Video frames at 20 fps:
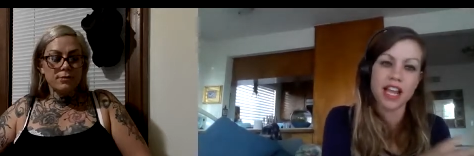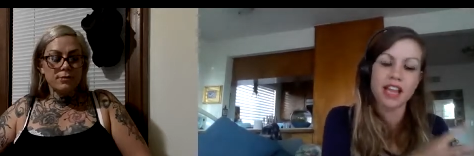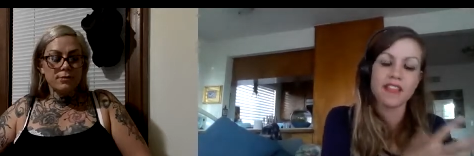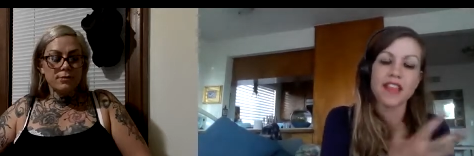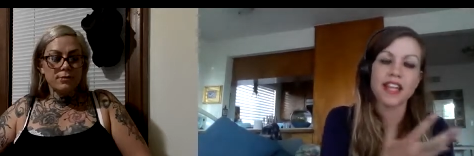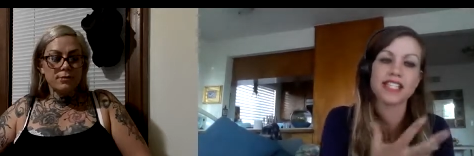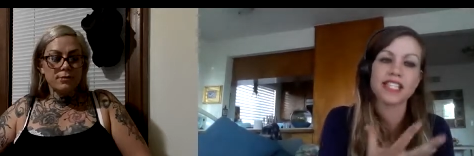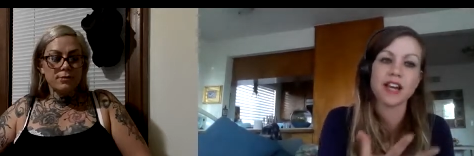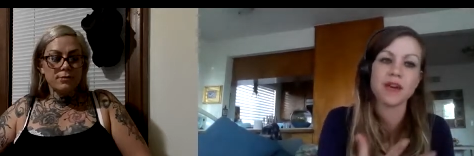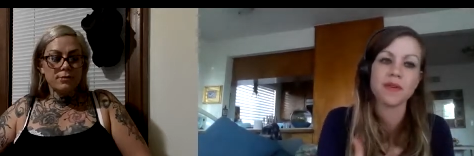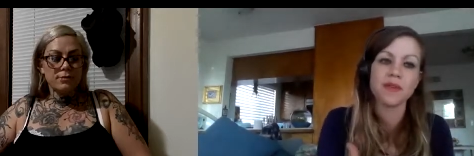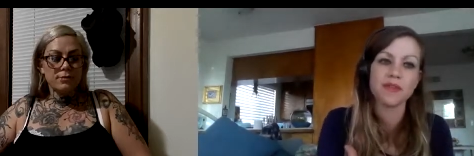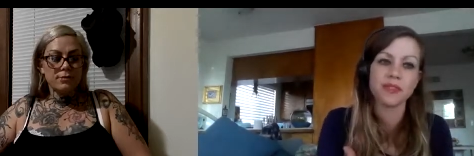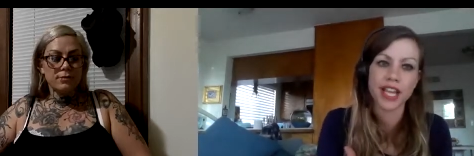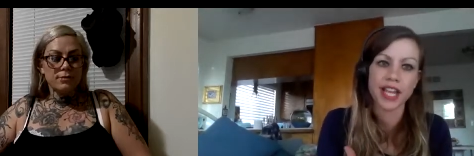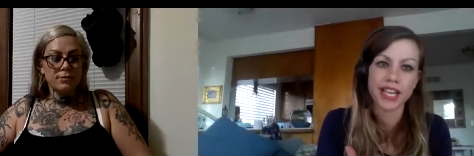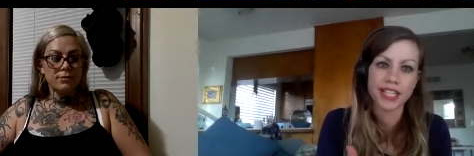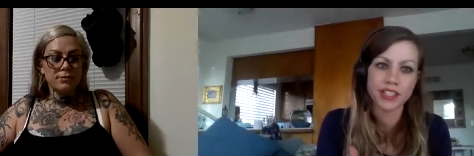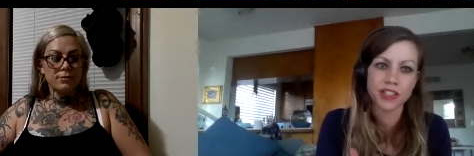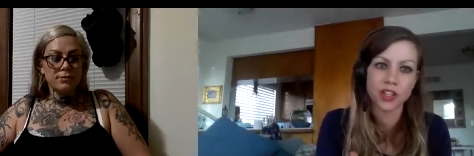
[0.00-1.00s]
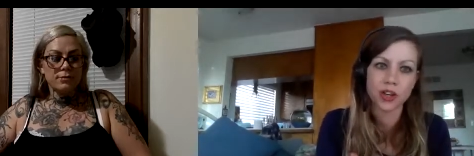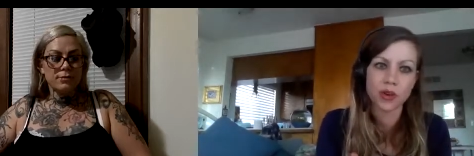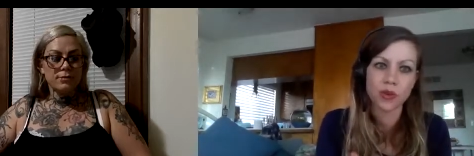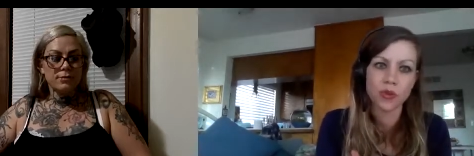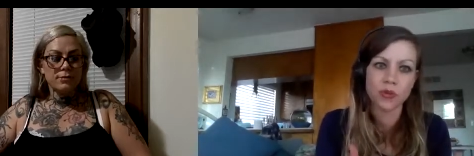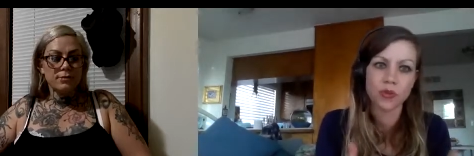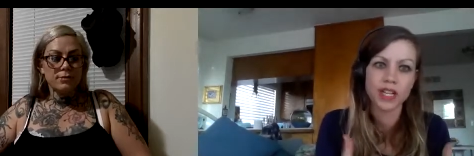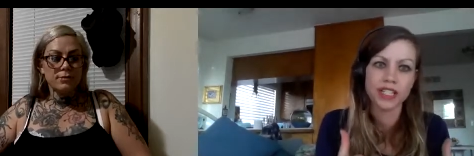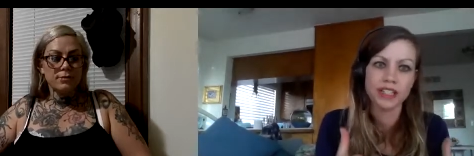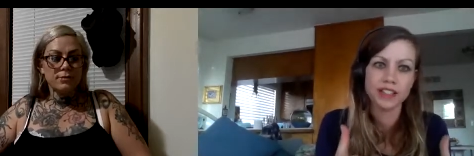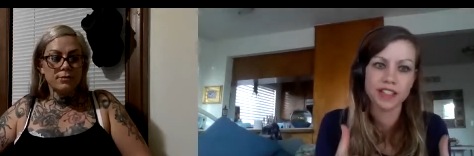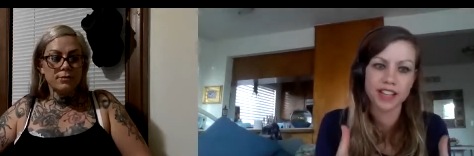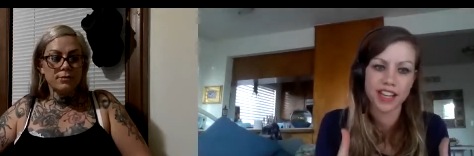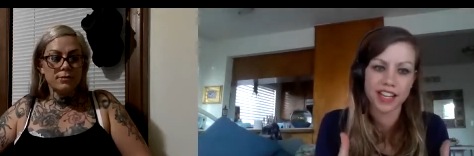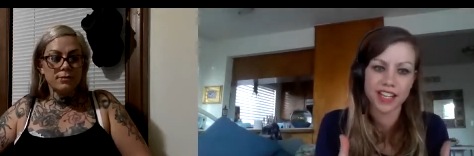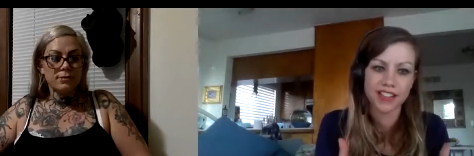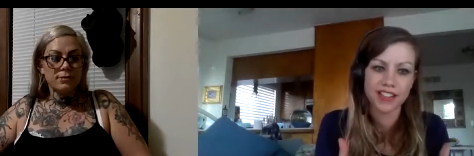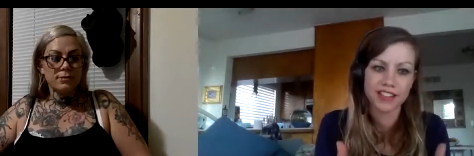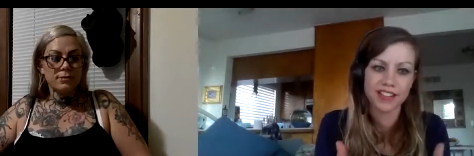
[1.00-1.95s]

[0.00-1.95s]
Speaker 1: and that's how like you know it it